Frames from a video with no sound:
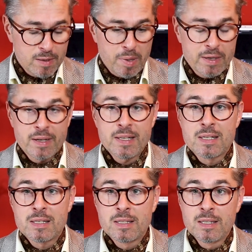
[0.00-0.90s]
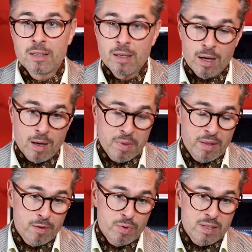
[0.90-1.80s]
The Paneristi
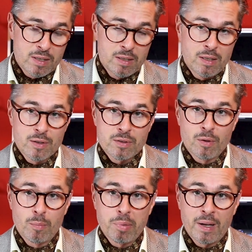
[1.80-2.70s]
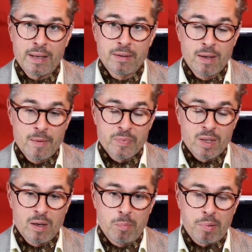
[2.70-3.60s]
in the recent years complained
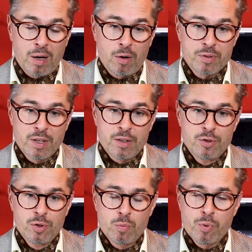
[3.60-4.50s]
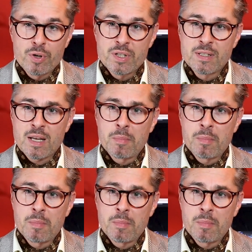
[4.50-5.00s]
about new versions.